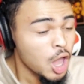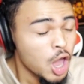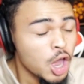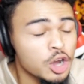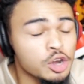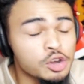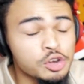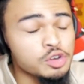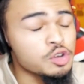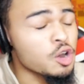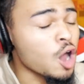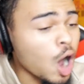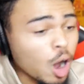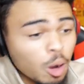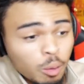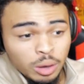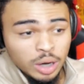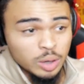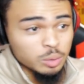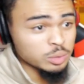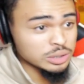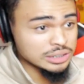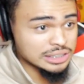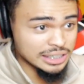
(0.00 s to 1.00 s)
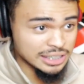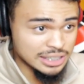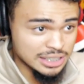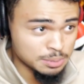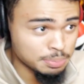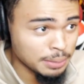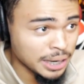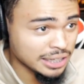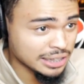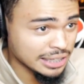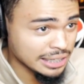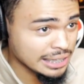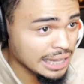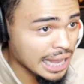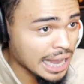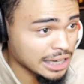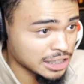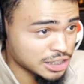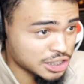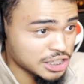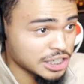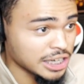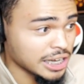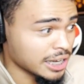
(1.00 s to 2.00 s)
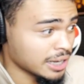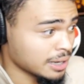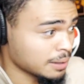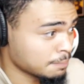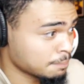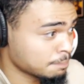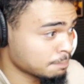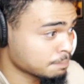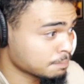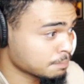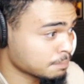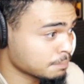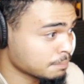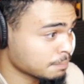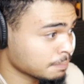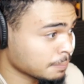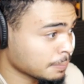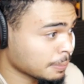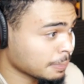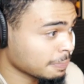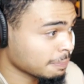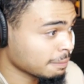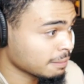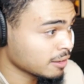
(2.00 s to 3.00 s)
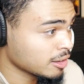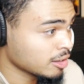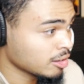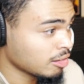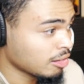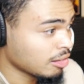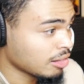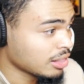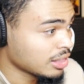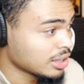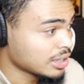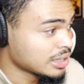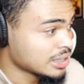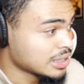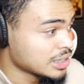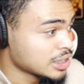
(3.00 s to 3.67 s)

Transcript: No one was expecting that shit. Is a free limited time offer.